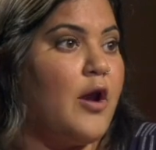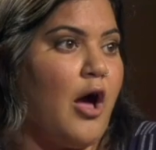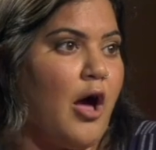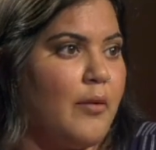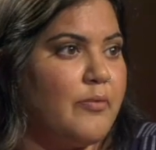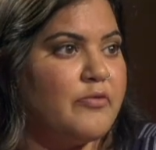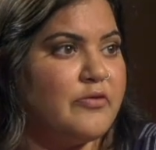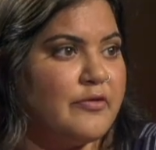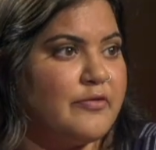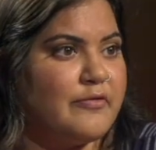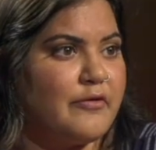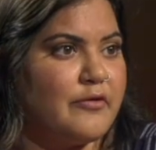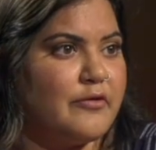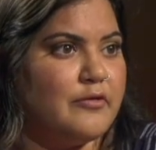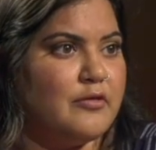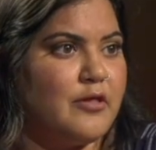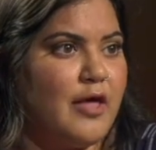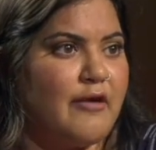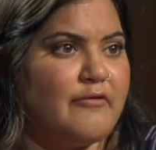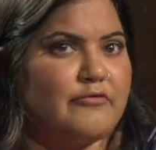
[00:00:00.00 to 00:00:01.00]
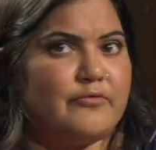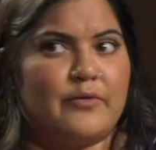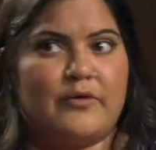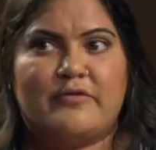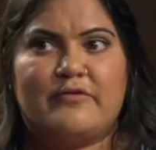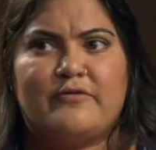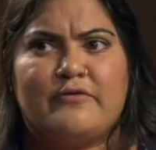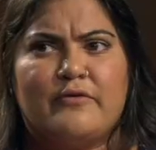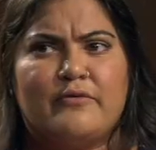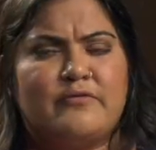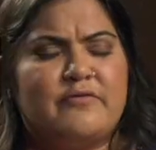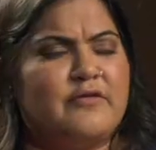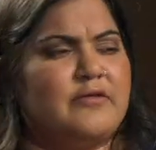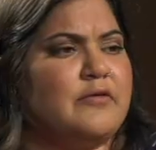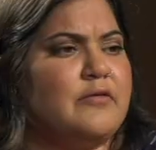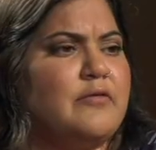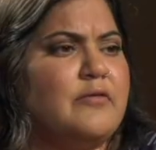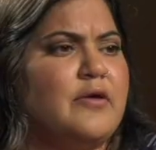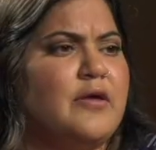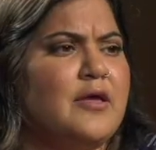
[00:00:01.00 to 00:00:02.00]
options are you left with? So
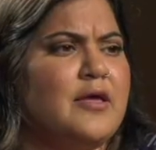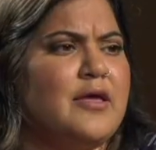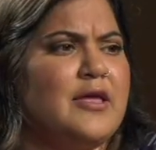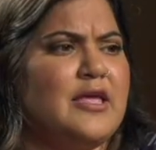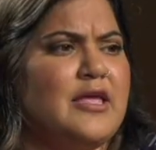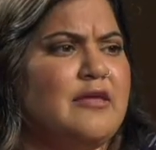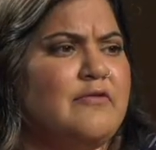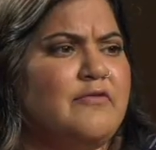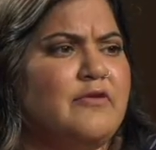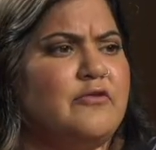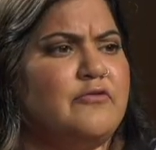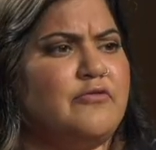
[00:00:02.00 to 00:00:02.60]
to even